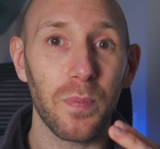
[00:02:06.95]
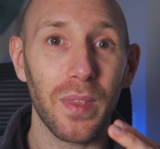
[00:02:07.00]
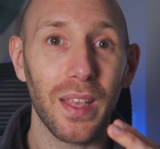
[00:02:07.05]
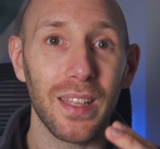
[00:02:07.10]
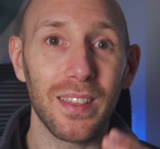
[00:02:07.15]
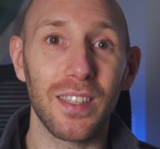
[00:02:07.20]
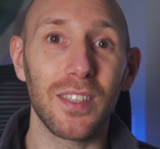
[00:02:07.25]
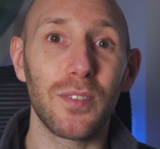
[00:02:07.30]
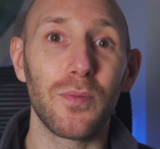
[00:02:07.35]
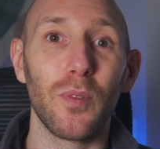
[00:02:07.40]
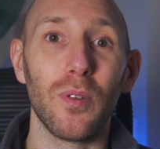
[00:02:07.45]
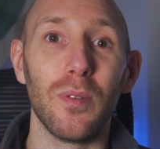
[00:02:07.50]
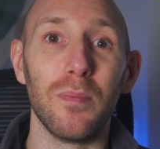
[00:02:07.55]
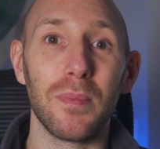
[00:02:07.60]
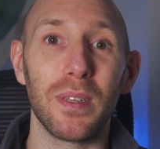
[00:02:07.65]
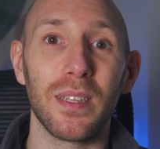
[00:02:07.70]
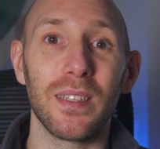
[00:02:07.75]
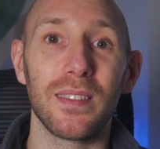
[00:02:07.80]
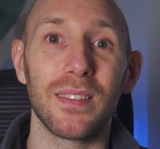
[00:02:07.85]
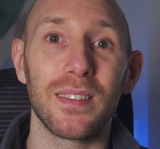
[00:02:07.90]
And this will
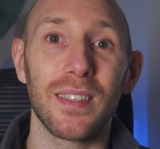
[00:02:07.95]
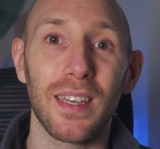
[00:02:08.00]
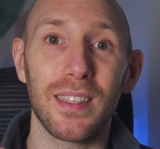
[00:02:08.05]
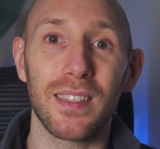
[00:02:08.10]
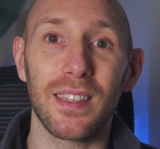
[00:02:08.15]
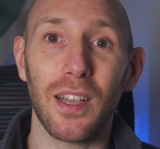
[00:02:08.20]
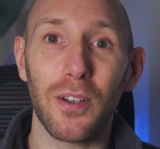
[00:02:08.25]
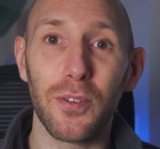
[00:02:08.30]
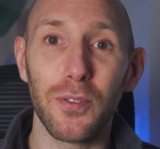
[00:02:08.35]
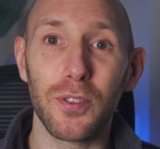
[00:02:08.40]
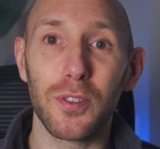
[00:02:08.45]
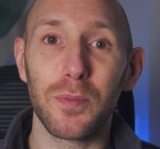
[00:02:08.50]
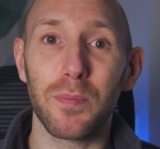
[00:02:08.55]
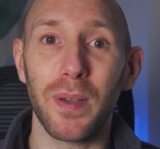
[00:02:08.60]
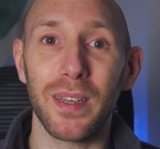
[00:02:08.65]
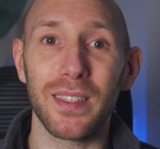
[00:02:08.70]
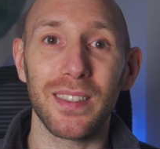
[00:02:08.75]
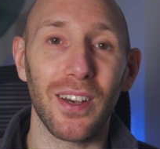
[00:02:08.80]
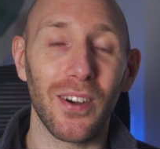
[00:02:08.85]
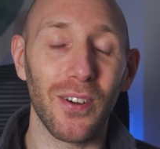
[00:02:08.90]
mean that I could
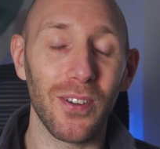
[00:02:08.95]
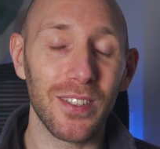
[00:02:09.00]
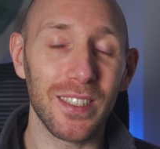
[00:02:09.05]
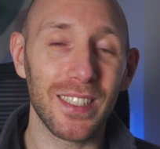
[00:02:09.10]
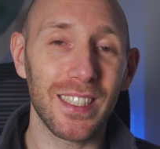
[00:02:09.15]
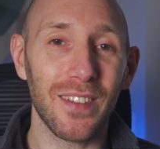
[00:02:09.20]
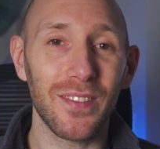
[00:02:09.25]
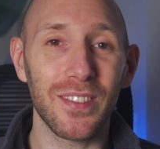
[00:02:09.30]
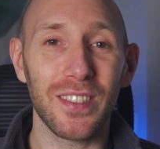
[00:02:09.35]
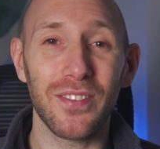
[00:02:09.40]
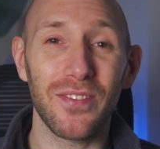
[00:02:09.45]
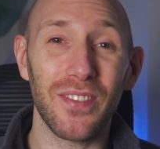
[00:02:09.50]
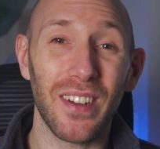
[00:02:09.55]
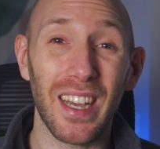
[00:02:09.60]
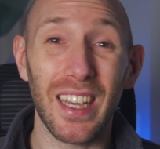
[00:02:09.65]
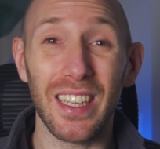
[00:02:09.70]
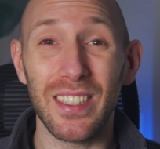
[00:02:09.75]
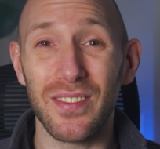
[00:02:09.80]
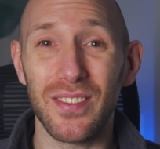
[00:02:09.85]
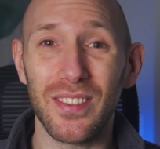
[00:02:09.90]
spend only
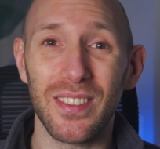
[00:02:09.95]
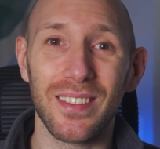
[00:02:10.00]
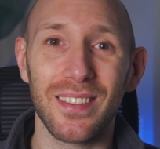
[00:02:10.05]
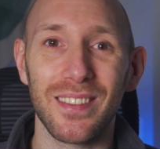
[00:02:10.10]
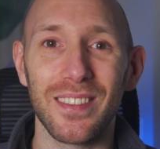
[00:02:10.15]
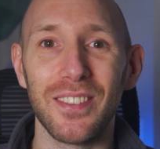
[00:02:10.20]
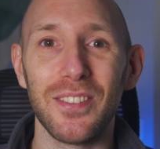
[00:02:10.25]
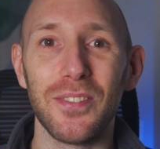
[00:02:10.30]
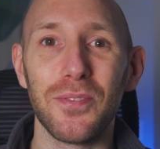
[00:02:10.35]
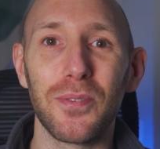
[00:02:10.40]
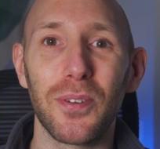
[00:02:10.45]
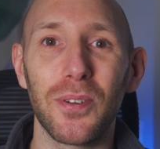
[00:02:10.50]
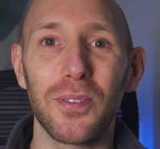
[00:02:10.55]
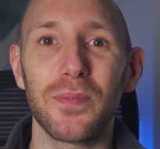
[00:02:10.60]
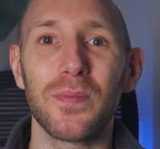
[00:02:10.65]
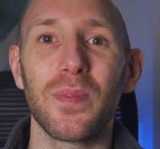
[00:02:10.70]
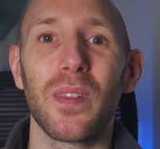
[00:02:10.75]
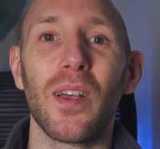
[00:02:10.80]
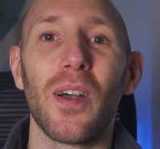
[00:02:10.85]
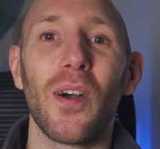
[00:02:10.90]
€75
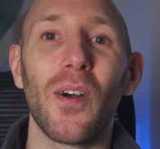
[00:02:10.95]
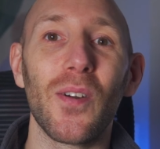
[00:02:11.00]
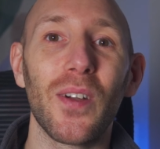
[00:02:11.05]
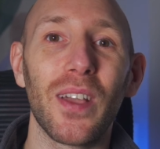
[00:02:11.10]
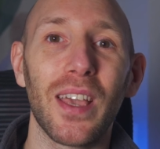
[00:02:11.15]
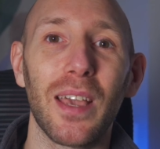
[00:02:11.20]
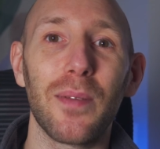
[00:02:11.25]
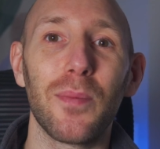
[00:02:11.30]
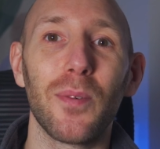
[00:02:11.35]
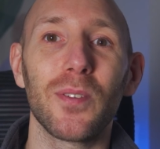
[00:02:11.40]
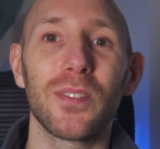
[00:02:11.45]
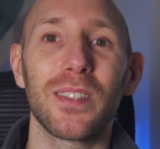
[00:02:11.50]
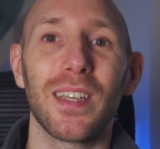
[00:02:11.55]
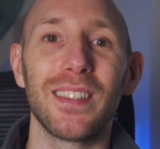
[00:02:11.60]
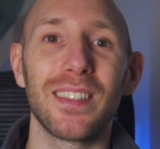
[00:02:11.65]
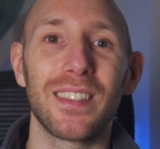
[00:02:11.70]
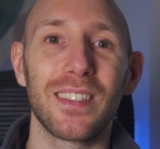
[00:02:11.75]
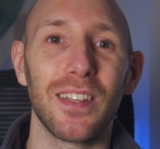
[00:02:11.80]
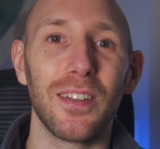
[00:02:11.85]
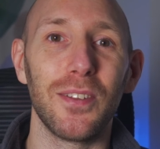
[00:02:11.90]
on cables
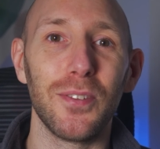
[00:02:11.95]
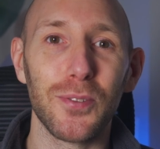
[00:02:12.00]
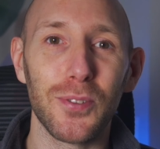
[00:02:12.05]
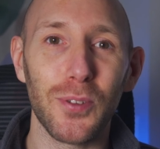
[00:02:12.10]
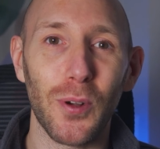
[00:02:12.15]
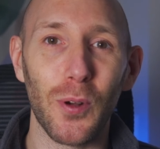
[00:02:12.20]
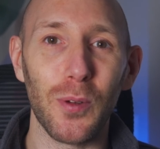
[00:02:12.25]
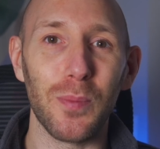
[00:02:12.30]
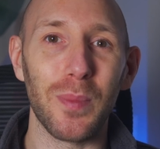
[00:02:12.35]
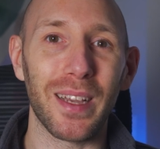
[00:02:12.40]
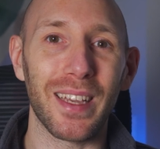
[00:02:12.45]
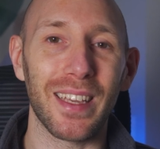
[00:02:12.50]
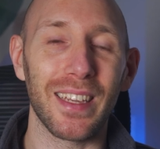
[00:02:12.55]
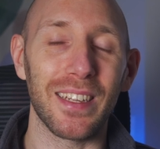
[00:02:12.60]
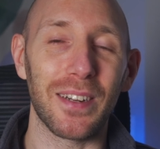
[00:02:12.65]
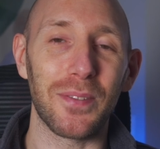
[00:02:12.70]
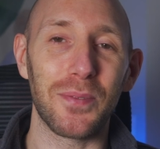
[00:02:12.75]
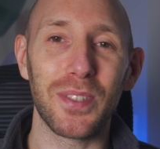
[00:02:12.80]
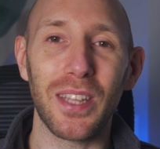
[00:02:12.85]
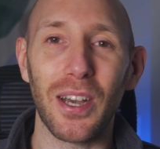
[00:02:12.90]
and still use all my
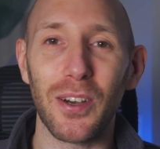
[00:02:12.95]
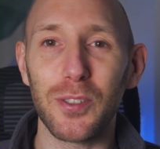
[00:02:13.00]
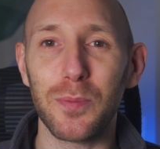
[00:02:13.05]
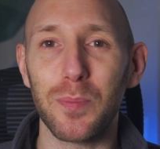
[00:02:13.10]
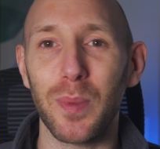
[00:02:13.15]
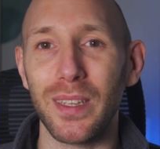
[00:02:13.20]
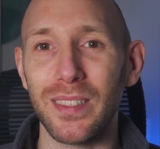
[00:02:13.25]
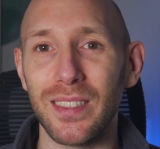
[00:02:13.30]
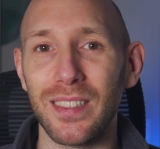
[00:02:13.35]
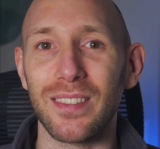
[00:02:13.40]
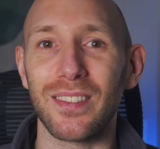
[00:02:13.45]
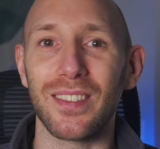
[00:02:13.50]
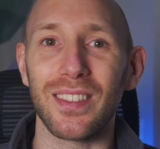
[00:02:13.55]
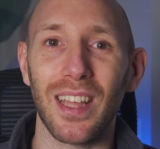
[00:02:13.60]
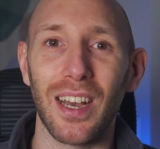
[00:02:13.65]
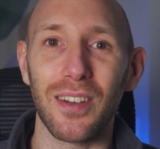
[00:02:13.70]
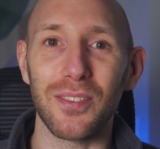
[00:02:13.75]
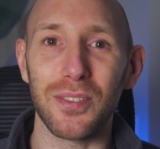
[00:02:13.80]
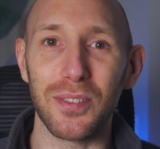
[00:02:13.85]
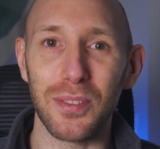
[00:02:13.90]
gear without spending
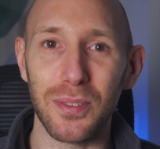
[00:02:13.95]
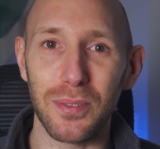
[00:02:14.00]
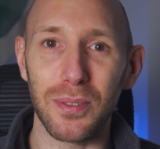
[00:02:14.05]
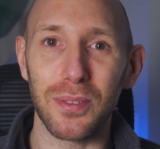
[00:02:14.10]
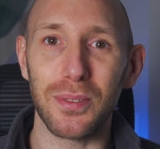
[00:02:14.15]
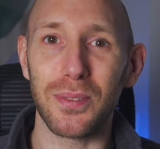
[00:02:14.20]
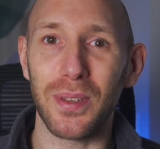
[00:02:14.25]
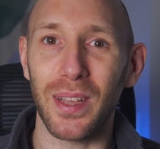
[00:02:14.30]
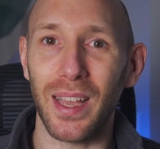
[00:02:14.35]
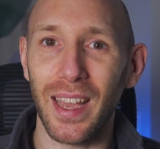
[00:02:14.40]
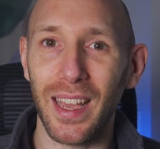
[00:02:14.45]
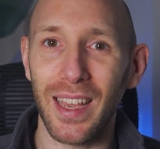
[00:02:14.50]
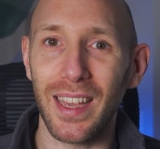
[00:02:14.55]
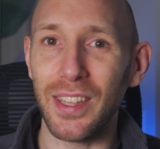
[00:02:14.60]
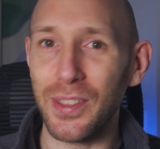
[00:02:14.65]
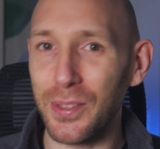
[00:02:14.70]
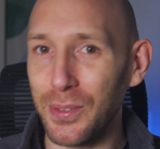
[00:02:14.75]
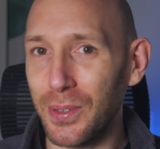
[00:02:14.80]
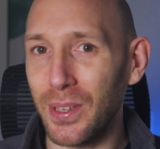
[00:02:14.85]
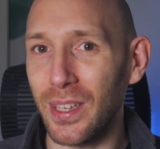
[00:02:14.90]
€3,000 to get
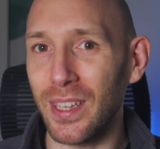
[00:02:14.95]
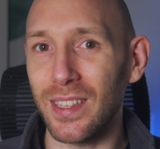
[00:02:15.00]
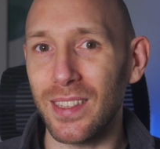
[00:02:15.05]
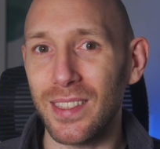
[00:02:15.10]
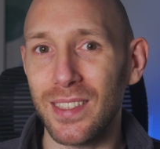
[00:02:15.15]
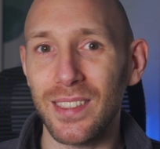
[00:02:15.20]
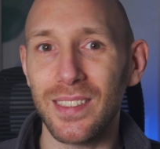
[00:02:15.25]
a new kit.